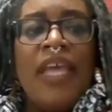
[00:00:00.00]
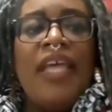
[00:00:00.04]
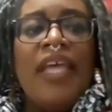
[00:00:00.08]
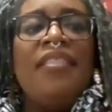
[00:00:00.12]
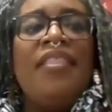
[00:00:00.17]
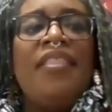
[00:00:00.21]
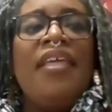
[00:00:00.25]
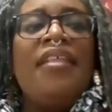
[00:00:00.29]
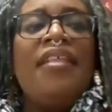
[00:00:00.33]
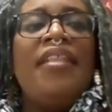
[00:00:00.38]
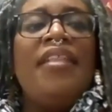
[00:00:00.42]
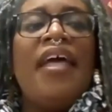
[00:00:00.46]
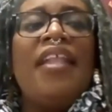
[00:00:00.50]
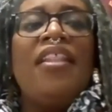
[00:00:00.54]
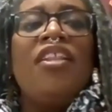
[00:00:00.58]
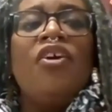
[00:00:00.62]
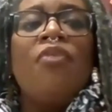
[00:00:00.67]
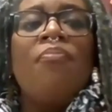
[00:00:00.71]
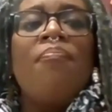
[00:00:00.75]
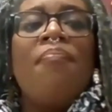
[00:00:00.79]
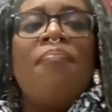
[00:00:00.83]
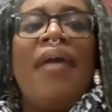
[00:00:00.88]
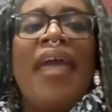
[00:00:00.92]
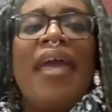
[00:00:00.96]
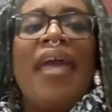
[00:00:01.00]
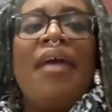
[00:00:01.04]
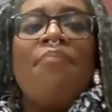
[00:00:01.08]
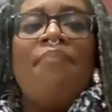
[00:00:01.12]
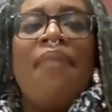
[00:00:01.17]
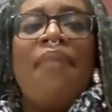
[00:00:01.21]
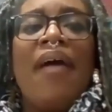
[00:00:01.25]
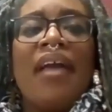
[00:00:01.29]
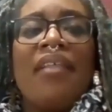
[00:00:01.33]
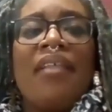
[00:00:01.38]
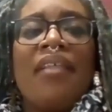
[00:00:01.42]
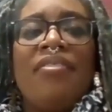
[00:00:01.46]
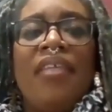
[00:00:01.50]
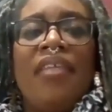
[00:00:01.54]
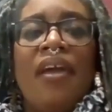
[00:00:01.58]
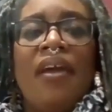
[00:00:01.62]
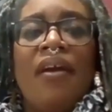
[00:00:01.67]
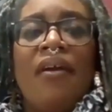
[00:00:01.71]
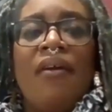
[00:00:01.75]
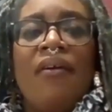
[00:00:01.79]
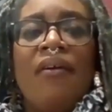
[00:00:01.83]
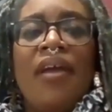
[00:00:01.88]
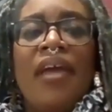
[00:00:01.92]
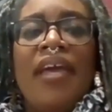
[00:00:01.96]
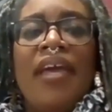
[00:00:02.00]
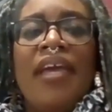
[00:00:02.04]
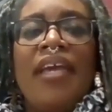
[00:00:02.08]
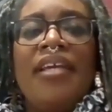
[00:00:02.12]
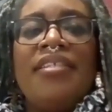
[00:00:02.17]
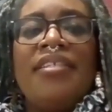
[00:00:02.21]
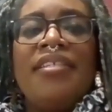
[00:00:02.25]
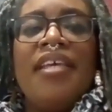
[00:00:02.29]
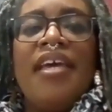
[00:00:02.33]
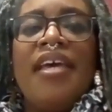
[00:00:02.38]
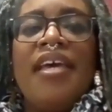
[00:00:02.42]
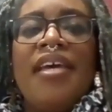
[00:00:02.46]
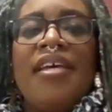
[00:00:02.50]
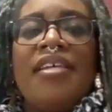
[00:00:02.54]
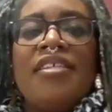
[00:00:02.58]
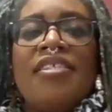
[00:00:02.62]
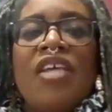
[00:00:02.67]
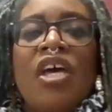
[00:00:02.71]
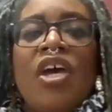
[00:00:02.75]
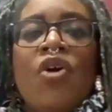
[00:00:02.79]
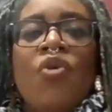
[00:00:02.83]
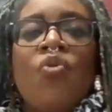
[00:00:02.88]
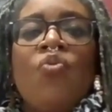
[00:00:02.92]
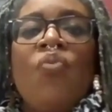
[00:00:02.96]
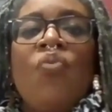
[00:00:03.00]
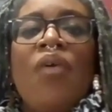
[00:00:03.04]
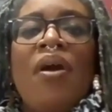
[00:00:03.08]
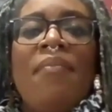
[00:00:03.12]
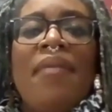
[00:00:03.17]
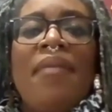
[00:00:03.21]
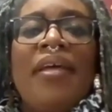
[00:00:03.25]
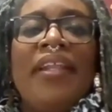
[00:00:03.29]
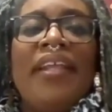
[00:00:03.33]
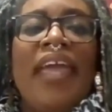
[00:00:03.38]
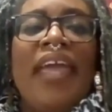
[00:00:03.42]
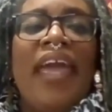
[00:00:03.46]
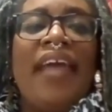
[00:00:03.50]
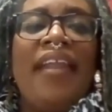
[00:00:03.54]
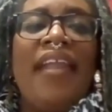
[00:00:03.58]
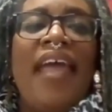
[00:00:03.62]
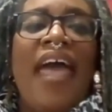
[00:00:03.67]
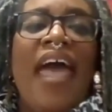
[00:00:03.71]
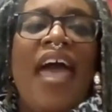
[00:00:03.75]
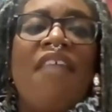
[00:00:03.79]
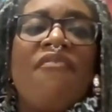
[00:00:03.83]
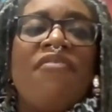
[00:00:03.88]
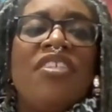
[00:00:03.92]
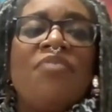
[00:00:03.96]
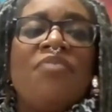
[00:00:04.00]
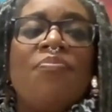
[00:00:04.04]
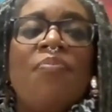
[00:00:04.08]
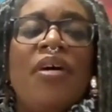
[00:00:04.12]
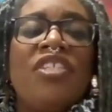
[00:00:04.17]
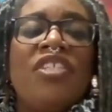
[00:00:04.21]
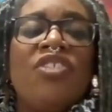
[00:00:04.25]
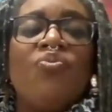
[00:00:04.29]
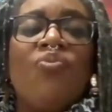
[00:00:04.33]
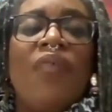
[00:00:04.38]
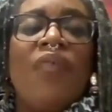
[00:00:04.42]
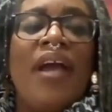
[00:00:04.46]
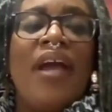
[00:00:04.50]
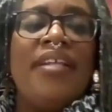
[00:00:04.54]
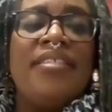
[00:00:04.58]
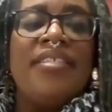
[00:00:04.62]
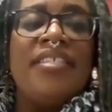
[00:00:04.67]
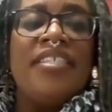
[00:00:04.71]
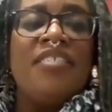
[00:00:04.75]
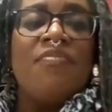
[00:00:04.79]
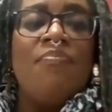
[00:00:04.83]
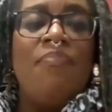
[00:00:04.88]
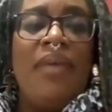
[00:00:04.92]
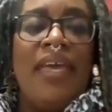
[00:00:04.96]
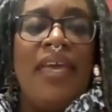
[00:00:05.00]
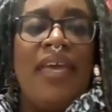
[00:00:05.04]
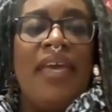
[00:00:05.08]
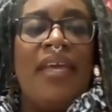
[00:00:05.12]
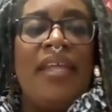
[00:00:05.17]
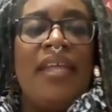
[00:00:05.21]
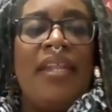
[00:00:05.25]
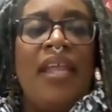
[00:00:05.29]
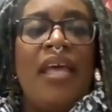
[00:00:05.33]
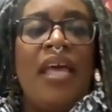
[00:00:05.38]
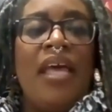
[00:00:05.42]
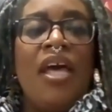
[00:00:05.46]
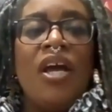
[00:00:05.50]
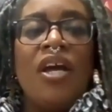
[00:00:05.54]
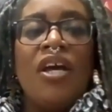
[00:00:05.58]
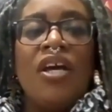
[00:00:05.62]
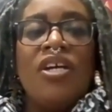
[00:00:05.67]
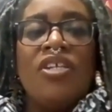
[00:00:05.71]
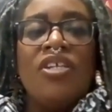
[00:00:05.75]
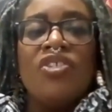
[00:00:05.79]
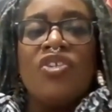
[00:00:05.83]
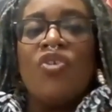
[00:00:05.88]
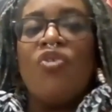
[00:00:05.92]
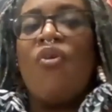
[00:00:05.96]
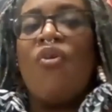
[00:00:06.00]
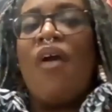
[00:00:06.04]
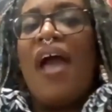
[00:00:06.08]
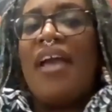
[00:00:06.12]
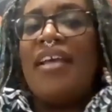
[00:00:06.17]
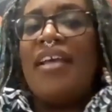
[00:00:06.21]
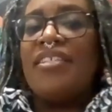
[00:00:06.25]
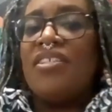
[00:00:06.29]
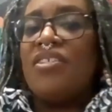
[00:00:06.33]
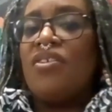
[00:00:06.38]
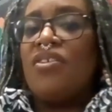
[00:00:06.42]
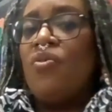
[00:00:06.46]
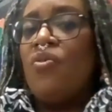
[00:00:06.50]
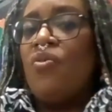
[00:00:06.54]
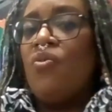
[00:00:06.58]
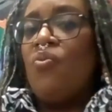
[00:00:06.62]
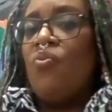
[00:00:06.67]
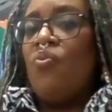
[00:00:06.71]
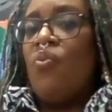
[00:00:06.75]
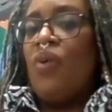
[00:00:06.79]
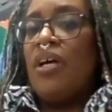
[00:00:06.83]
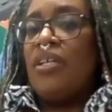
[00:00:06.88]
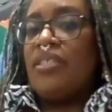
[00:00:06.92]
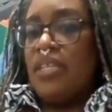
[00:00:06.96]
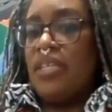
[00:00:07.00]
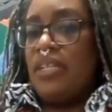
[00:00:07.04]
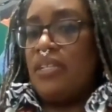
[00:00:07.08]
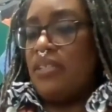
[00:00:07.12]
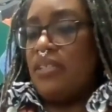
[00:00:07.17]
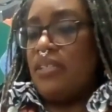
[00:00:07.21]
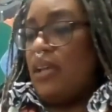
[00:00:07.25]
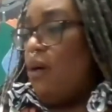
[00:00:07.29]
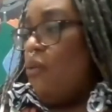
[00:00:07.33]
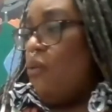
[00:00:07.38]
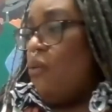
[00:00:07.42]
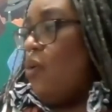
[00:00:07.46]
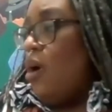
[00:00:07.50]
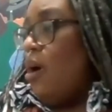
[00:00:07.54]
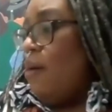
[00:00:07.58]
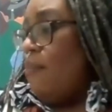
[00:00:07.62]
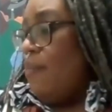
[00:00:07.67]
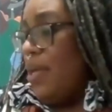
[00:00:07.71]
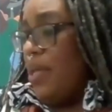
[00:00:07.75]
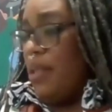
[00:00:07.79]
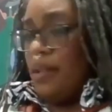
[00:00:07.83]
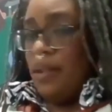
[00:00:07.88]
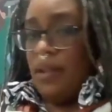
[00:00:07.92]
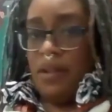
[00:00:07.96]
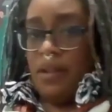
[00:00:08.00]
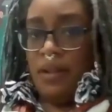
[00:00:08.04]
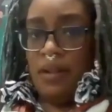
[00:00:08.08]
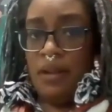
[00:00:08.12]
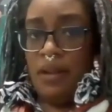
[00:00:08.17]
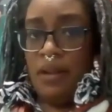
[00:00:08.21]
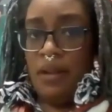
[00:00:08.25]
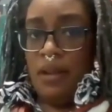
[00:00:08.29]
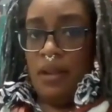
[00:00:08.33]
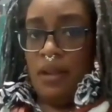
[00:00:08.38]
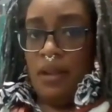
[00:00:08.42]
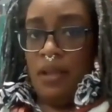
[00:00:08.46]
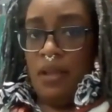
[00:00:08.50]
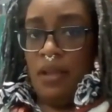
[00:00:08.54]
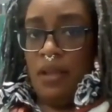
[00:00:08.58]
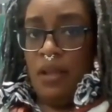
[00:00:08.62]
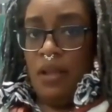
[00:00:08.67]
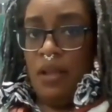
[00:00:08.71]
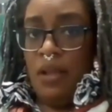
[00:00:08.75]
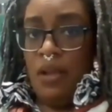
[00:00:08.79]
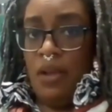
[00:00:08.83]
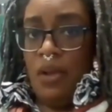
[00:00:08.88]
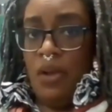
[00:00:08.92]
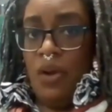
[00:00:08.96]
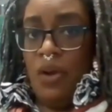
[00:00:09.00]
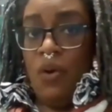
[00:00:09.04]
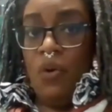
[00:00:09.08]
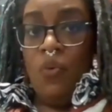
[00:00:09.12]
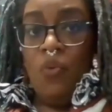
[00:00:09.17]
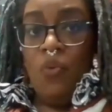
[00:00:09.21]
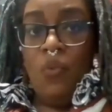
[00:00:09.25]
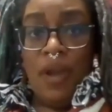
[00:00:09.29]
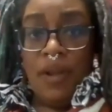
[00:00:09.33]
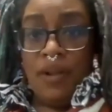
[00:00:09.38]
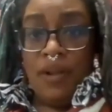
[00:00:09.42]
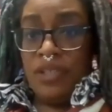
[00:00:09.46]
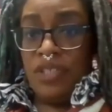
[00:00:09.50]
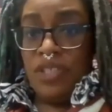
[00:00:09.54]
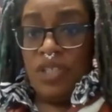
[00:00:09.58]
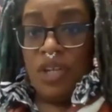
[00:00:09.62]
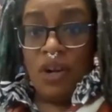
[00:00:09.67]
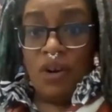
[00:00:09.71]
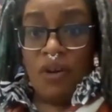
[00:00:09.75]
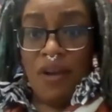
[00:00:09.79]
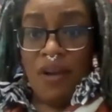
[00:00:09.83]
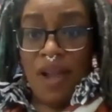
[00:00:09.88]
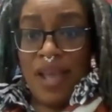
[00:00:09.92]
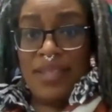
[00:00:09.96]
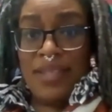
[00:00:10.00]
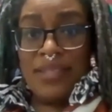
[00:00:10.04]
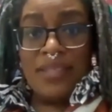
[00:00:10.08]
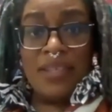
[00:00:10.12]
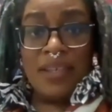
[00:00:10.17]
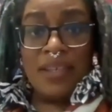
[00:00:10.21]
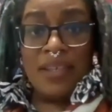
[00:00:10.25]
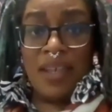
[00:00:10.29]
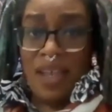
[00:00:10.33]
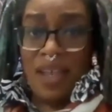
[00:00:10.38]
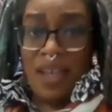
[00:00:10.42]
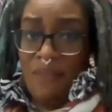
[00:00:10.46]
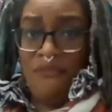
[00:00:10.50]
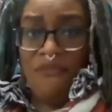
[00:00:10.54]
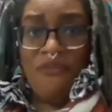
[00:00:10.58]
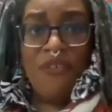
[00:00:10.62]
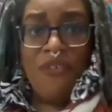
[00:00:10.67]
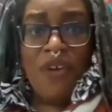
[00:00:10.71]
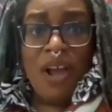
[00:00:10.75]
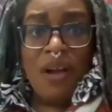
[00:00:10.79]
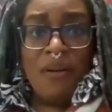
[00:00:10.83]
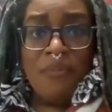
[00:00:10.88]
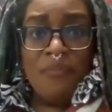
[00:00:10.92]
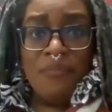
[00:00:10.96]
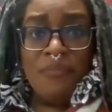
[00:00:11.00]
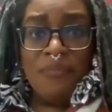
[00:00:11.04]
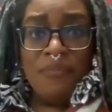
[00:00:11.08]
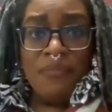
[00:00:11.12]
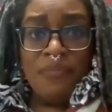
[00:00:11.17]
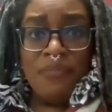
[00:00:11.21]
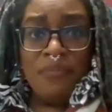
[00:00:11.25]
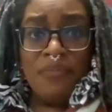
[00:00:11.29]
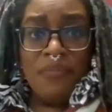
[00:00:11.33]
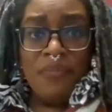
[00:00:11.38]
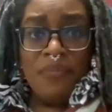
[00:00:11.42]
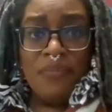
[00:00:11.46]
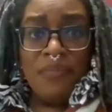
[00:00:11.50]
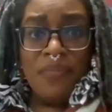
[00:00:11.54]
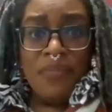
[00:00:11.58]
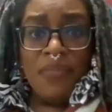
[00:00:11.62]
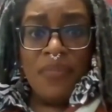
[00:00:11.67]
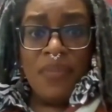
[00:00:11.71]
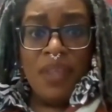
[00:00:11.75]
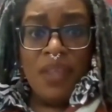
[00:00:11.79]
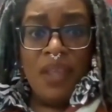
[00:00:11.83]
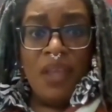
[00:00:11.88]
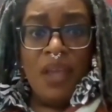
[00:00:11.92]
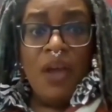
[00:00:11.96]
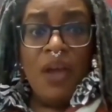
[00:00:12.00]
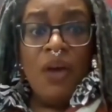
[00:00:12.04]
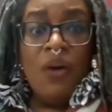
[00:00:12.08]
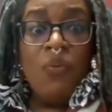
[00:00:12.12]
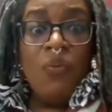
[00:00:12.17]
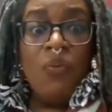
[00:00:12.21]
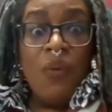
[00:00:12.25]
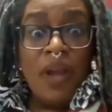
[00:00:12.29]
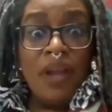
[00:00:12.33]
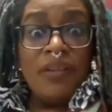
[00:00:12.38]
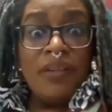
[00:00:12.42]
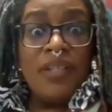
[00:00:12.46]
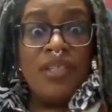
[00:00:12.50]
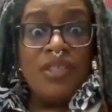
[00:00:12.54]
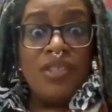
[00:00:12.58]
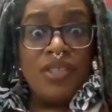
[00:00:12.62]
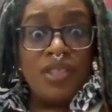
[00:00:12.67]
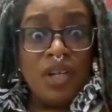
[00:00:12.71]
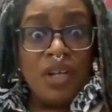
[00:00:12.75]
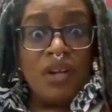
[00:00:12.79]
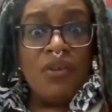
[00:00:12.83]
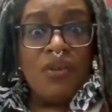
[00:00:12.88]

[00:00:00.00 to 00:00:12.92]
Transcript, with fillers: Then that little man back there, he says, Women can't have as much rights as men because Christ wasn't a woman. Where did your Christ come from? Where did your